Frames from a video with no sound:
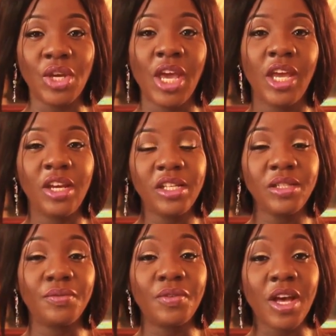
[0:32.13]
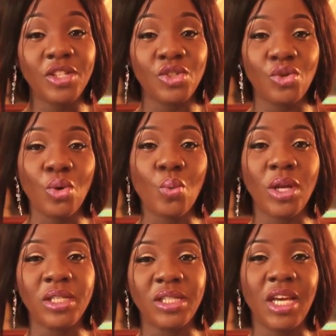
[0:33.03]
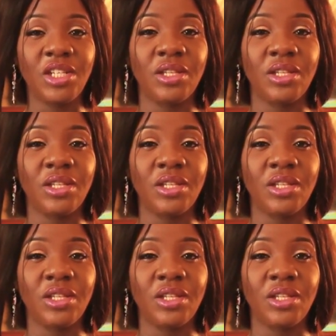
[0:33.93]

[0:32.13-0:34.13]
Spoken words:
you need to first know what stage in